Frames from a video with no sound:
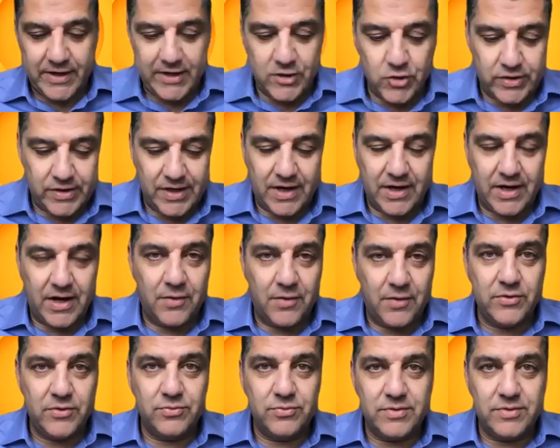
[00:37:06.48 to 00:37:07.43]
I, I,
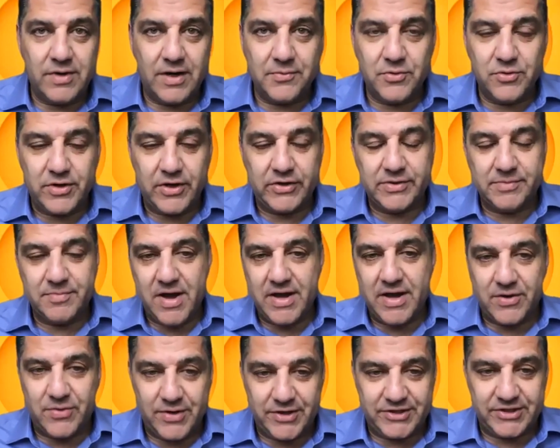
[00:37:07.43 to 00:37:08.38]
will I will go to
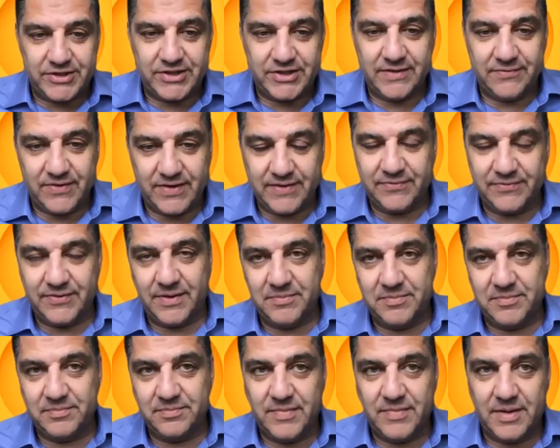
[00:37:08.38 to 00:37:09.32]
my question if if I
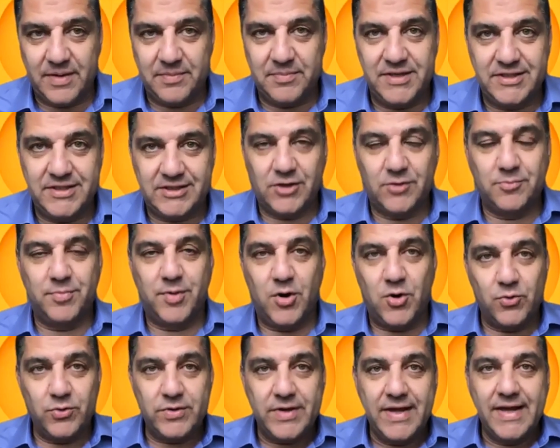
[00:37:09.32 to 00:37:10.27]
may be so
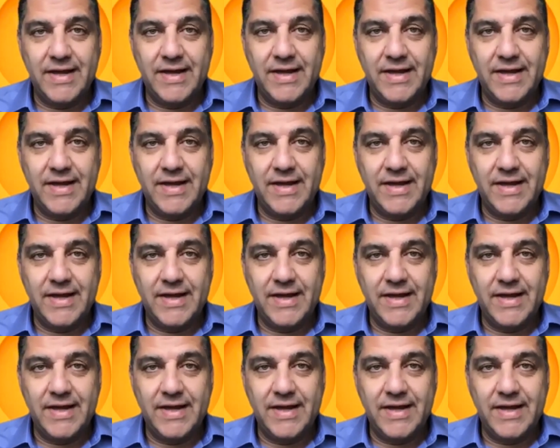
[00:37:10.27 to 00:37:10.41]
bold.